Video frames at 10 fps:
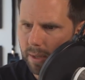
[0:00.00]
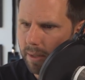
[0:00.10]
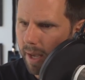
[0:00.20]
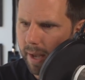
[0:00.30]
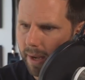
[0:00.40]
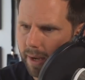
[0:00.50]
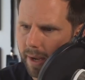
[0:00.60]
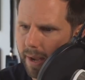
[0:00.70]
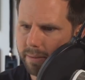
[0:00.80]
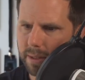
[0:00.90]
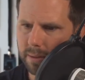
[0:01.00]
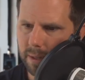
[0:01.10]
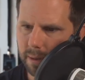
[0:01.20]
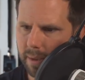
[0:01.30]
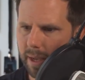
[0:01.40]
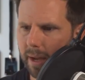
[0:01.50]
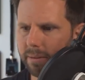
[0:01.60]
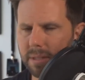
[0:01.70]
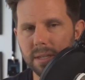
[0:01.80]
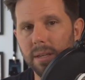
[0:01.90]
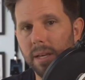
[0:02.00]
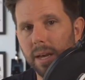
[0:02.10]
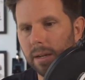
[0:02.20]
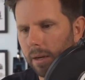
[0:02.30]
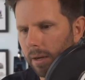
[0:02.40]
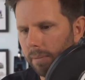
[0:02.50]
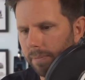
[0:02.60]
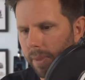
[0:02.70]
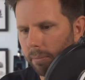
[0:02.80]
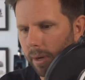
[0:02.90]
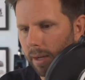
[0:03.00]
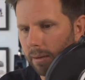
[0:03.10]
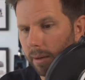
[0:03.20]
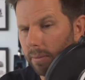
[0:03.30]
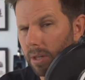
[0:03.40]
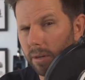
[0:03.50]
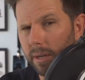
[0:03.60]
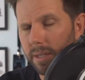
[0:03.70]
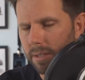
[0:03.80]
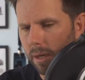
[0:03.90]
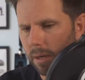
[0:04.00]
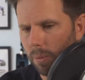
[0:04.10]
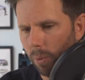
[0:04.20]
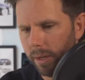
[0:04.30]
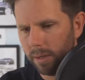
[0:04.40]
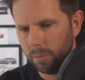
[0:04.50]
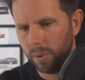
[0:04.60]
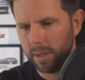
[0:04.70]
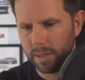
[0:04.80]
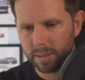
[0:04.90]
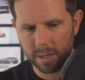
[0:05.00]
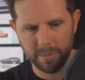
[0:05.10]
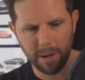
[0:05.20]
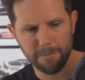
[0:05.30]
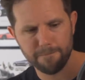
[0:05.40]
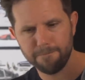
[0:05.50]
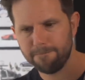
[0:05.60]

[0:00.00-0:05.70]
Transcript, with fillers: Yeah, I haven't. Um, I haven't seen it yet, um, but I'm curious uh, when it when it does come out.